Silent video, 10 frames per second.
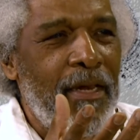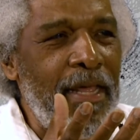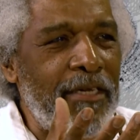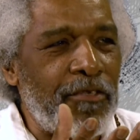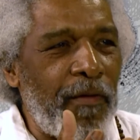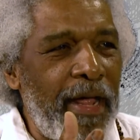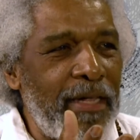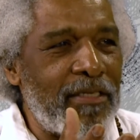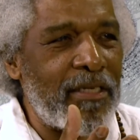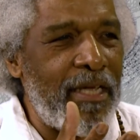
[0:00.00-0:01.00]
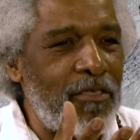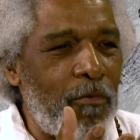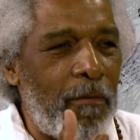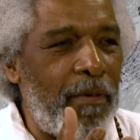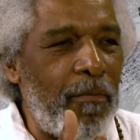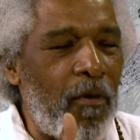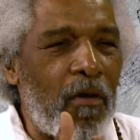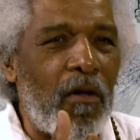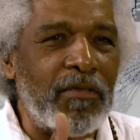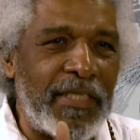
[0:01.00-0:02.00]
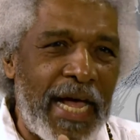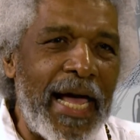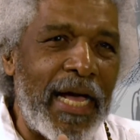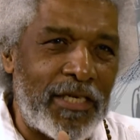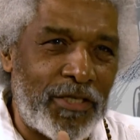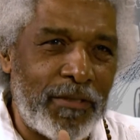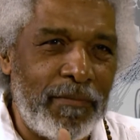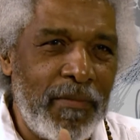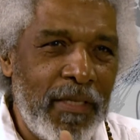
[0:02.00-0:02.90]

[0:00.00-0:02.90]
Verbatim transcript: that transcends what people call jazz.